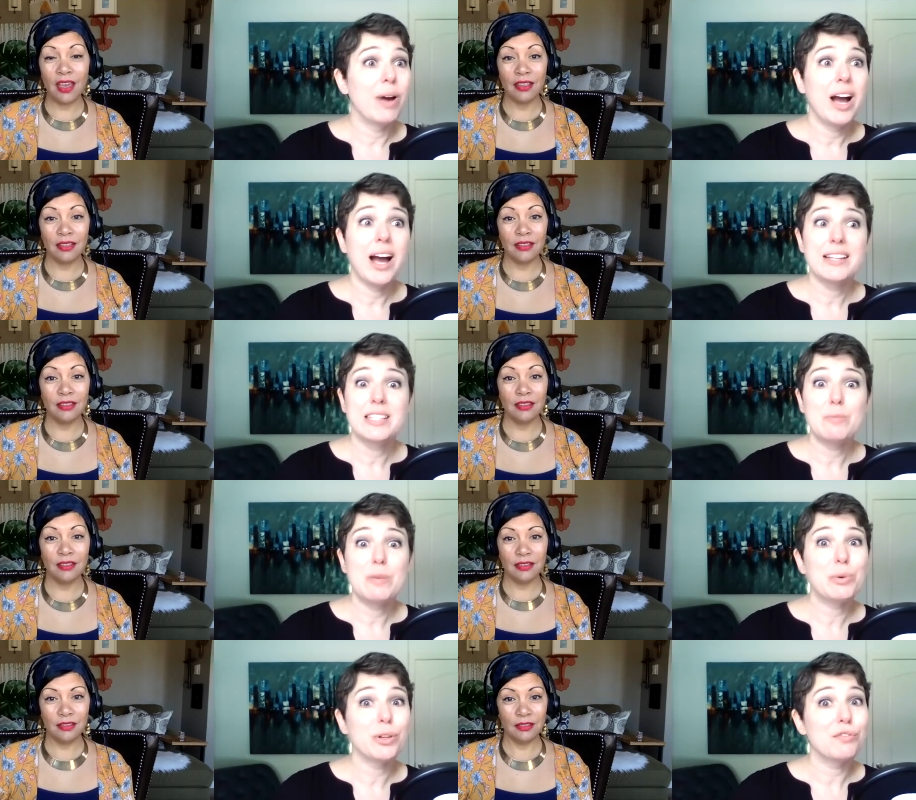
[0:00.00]
Speaker 1: yeah. I see
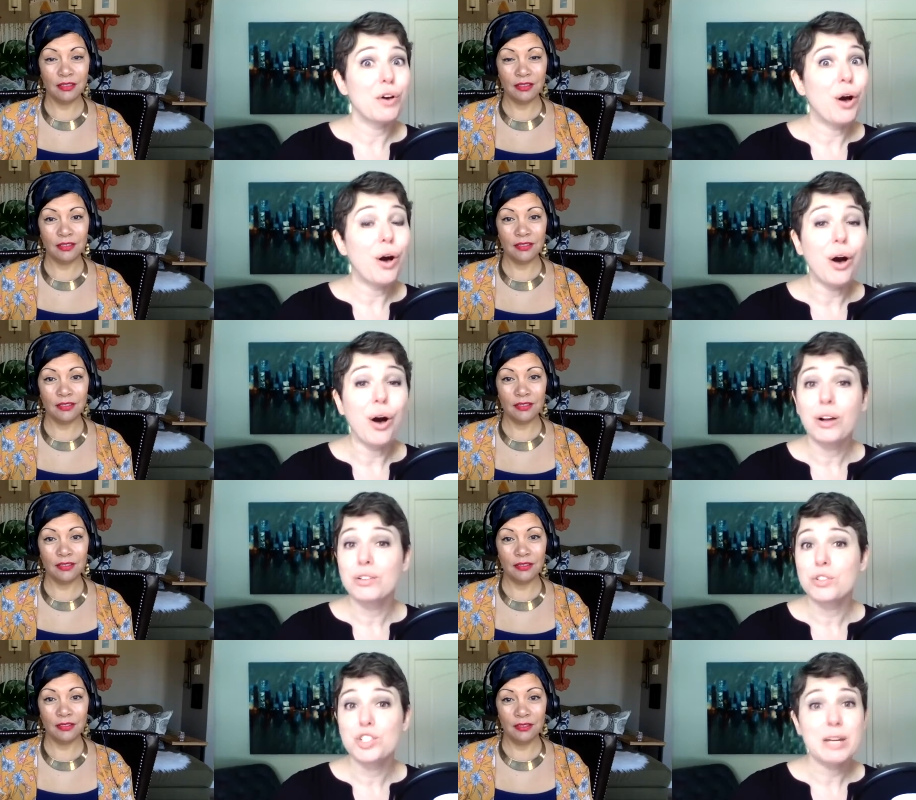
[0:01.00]
people of
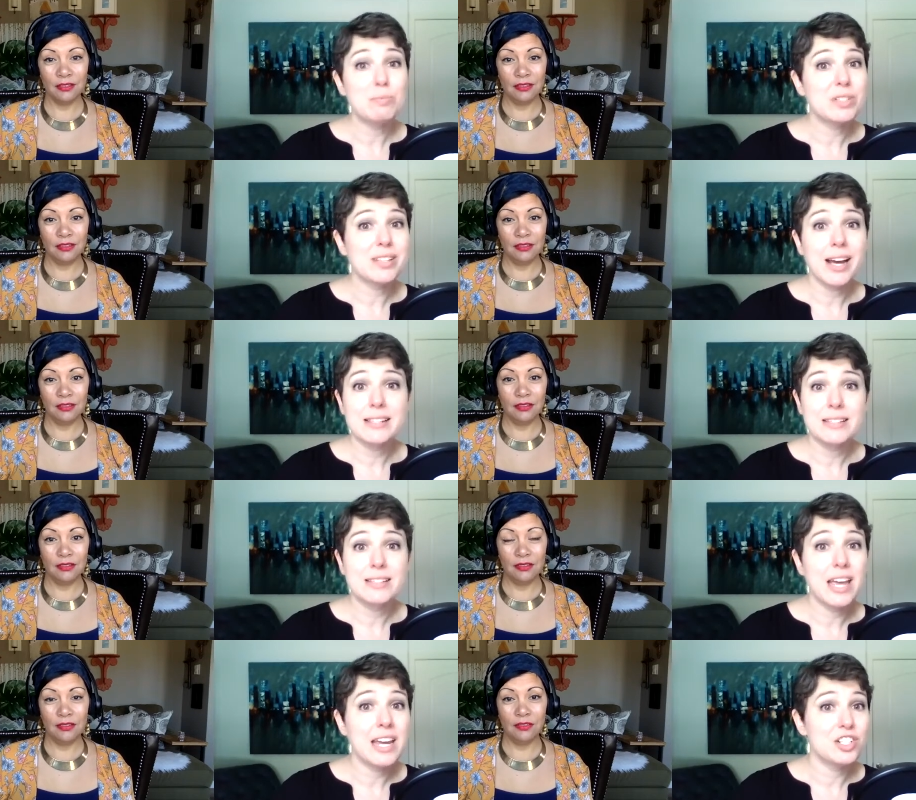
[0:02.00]
all shapes,
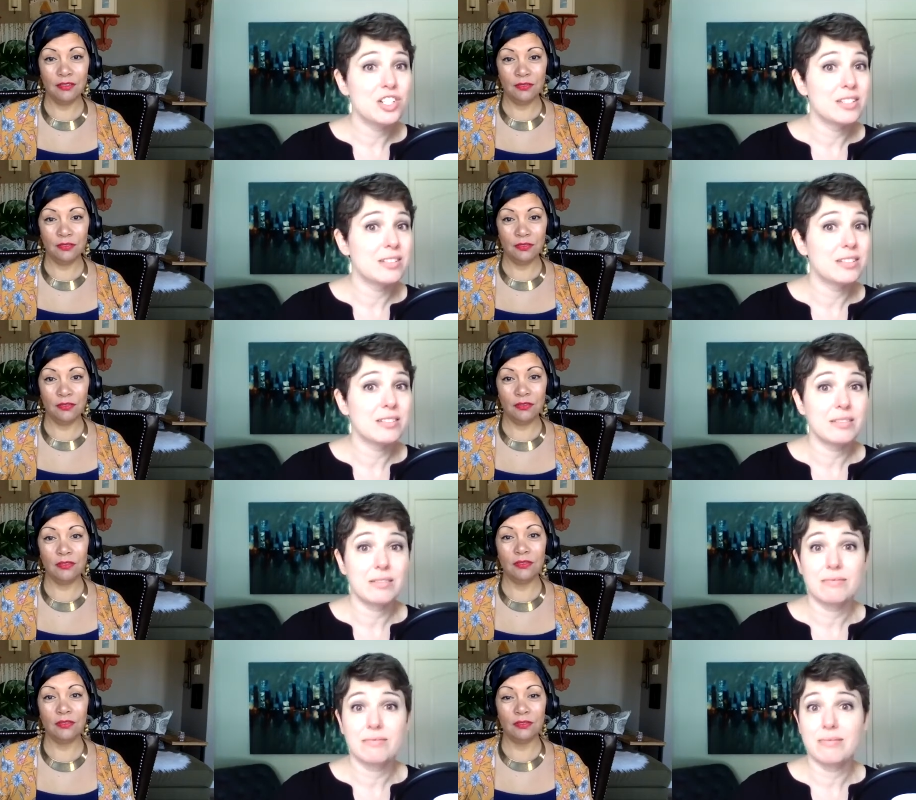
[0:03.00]
sizes, ages,
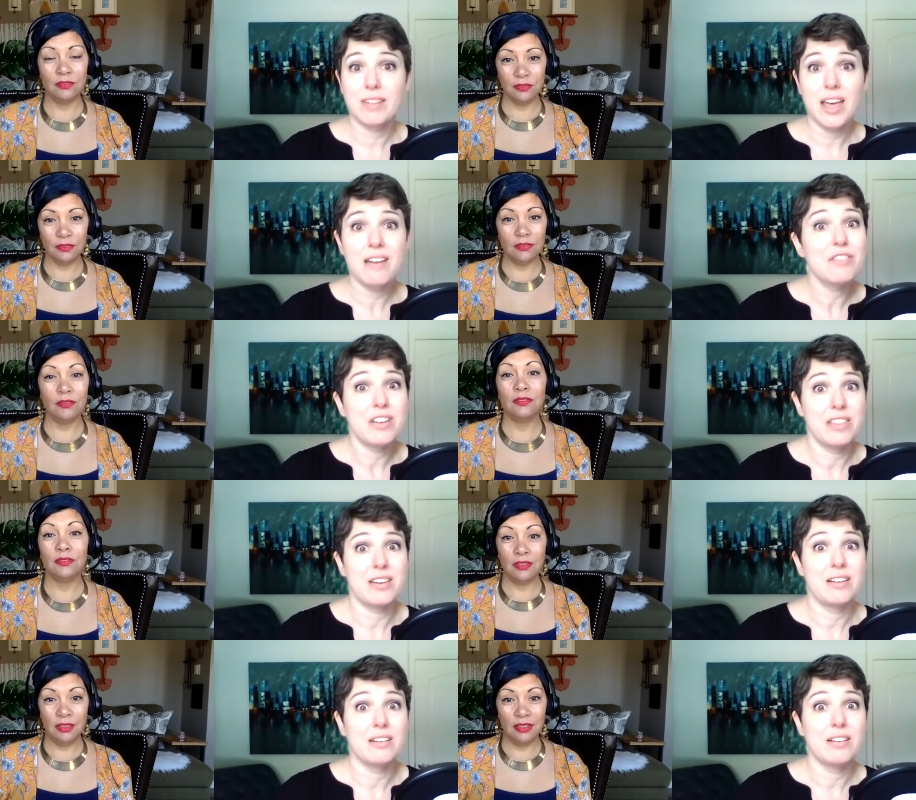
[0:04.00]

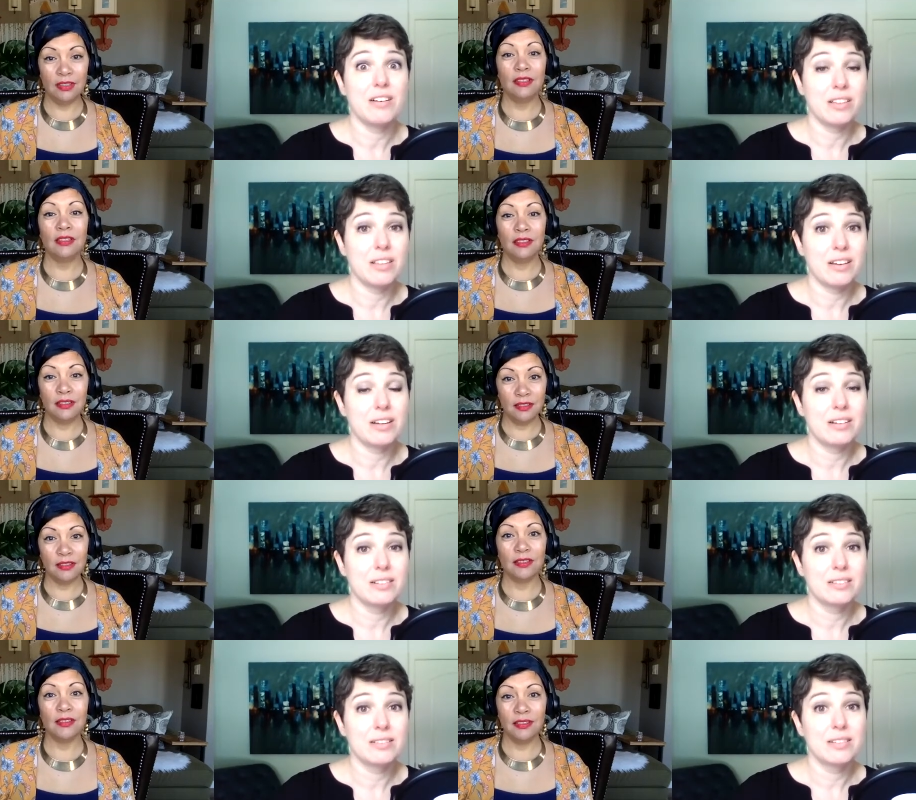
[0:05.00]
everything online.
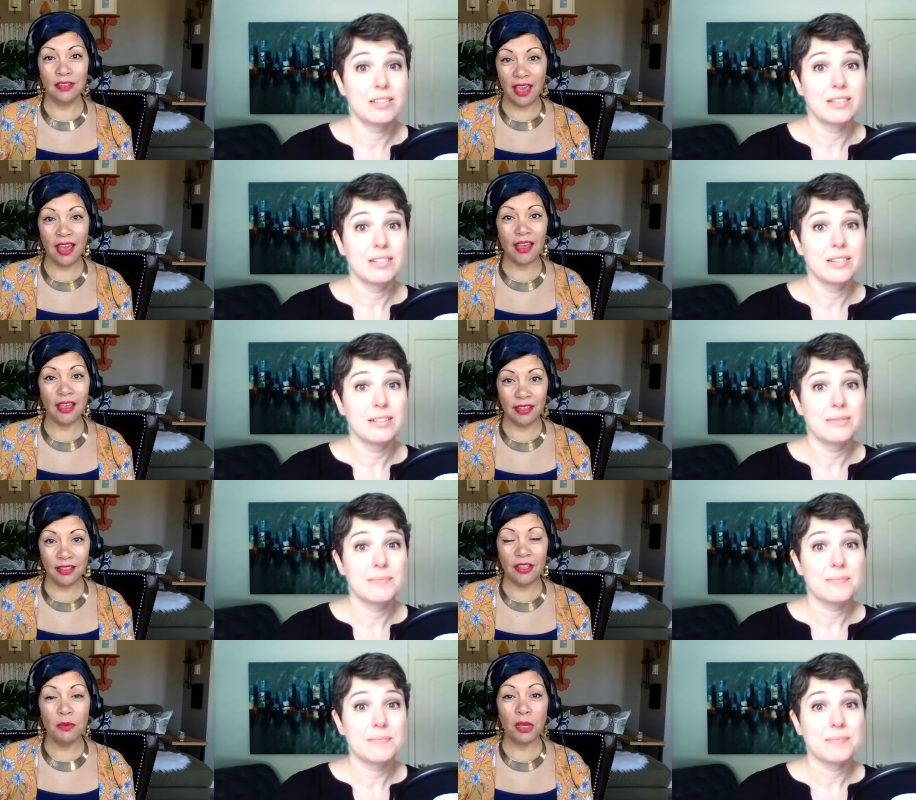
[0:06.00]
Speaker 2: Yeah.
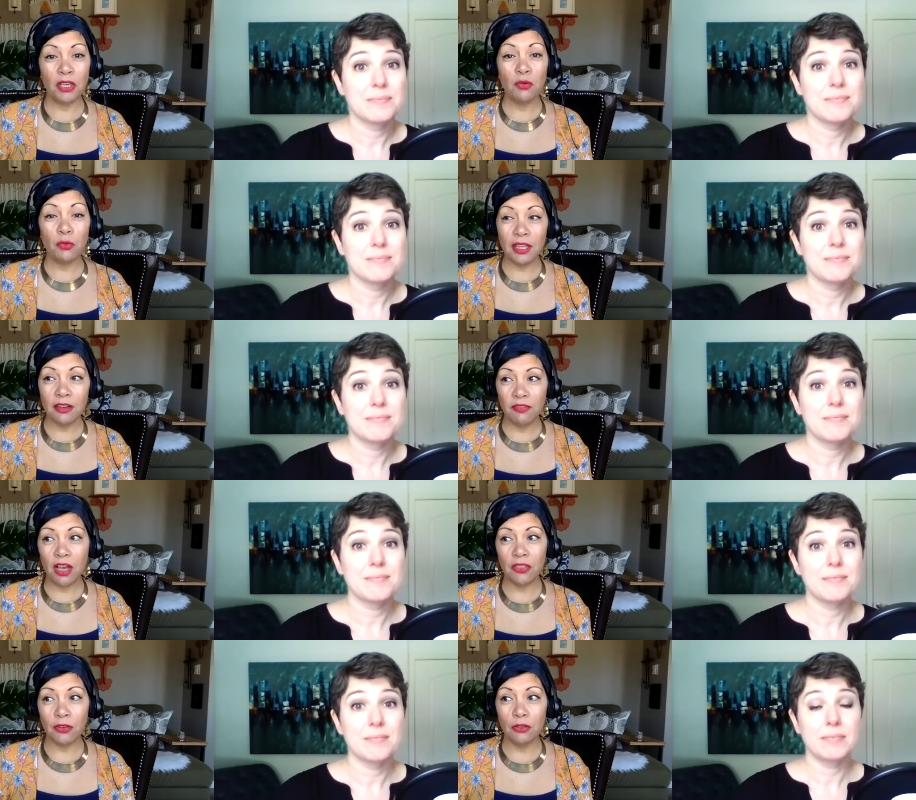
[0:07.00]
My
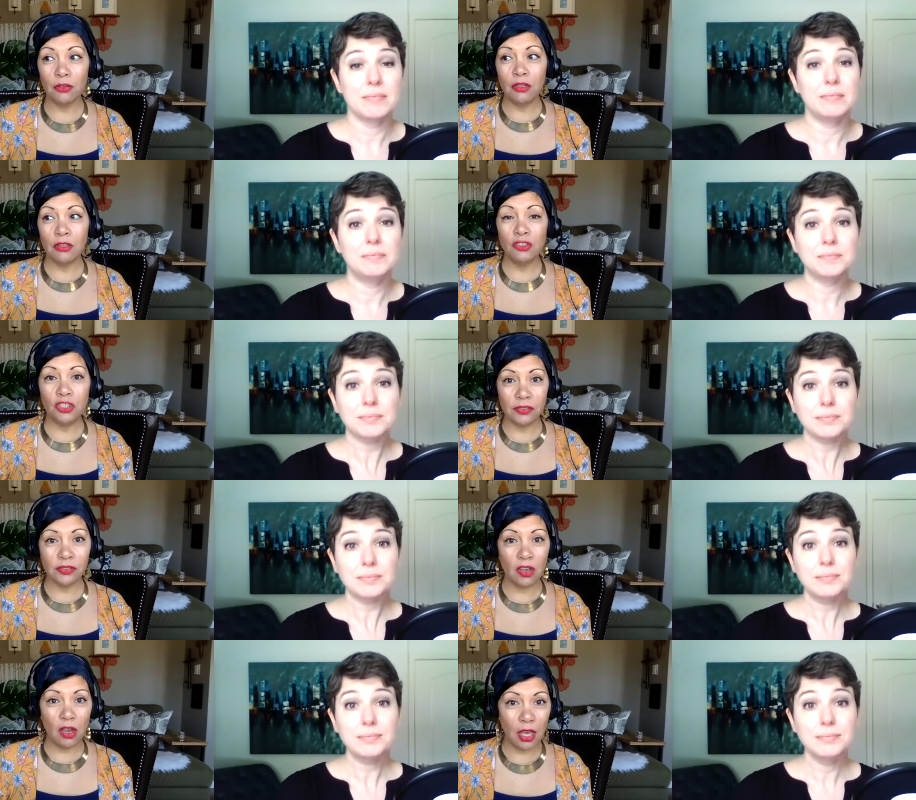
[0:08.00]
grandfather
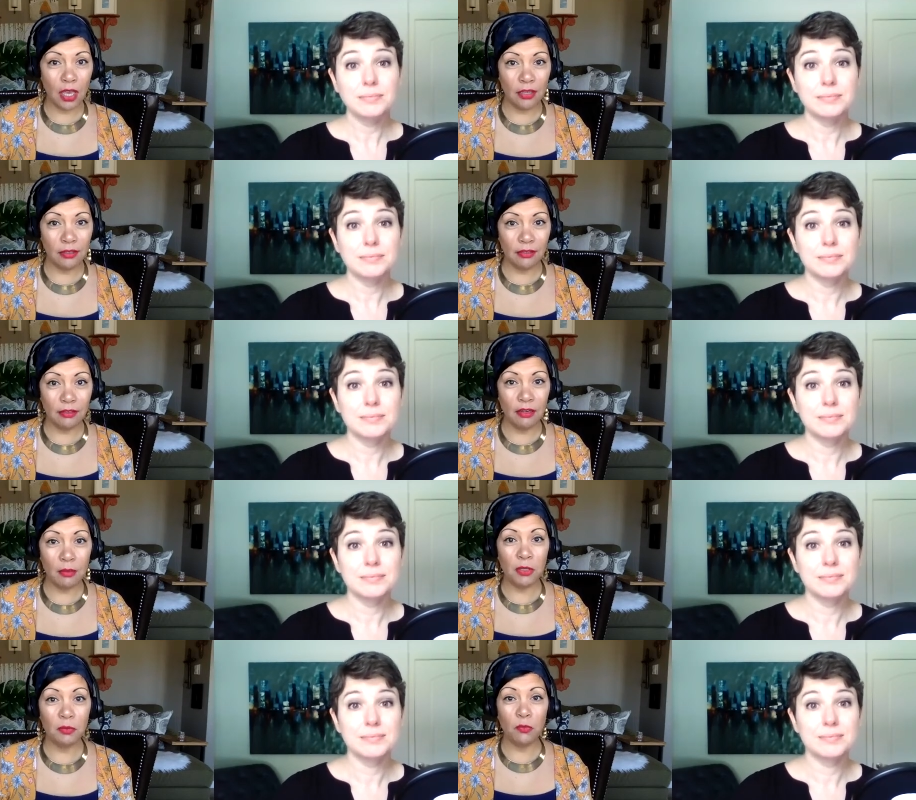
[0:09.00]
just got I
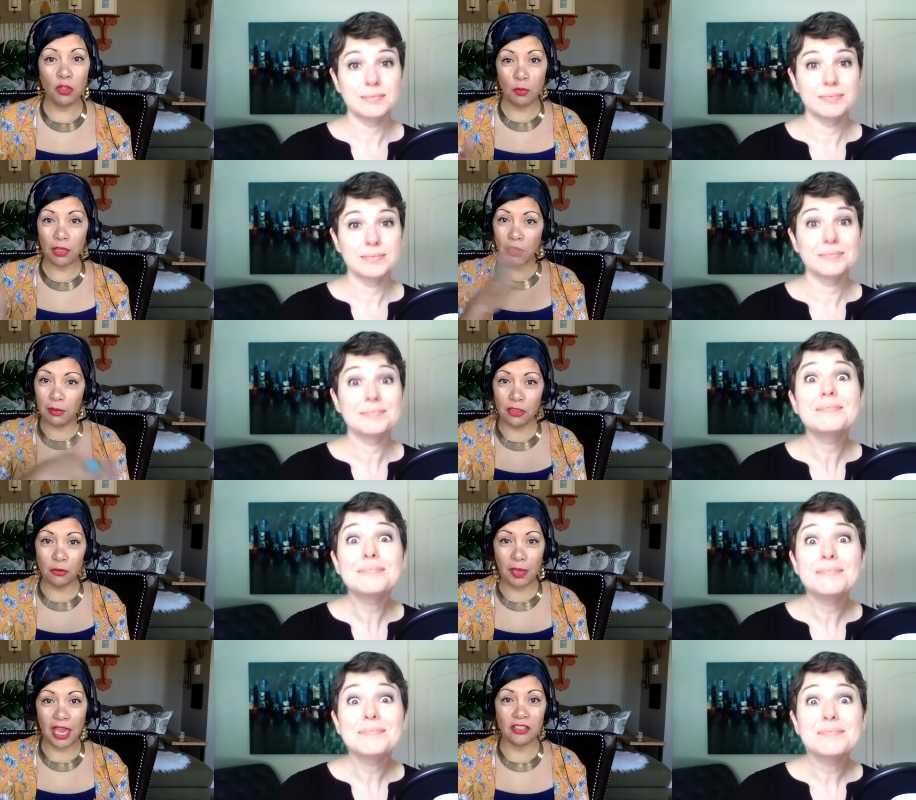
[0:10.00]
mean, you know, my
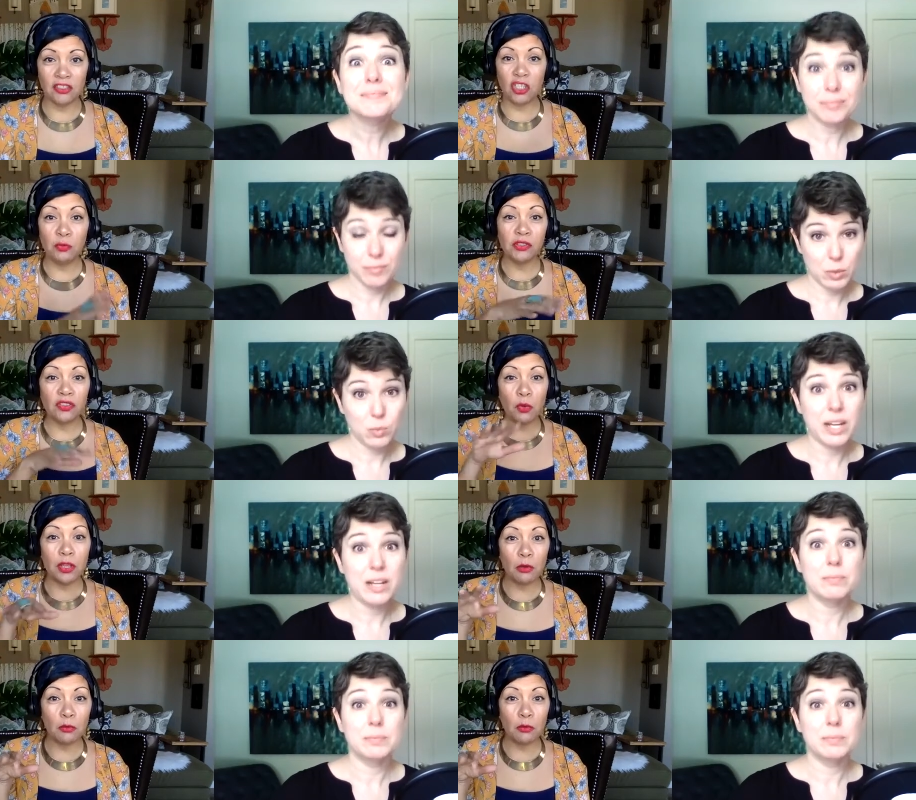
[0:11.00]
grandmother passed. She was the right. one that